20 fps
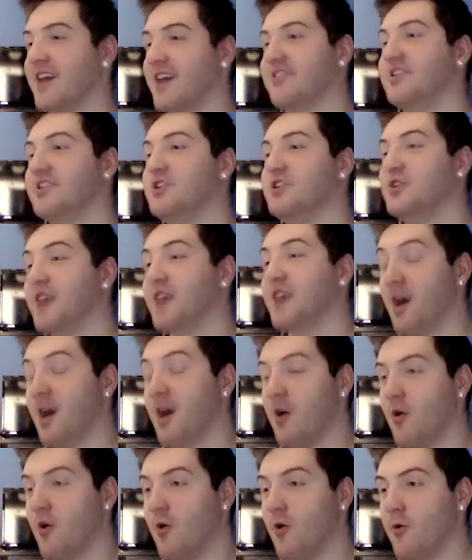Then you get
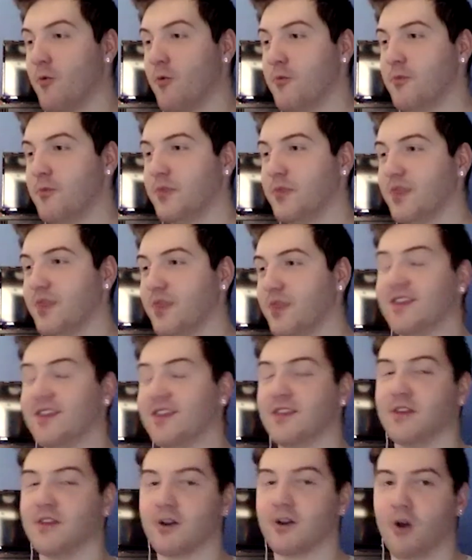home, and
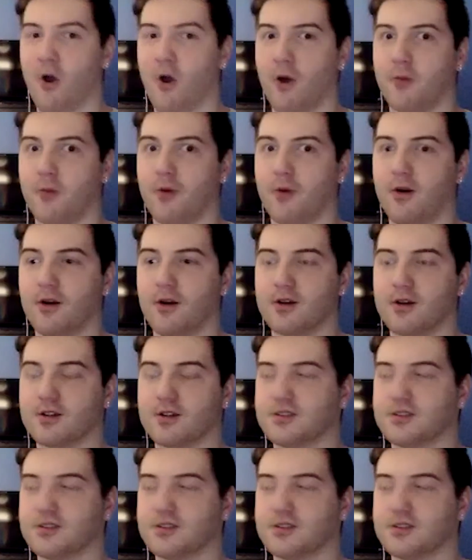then the car parks,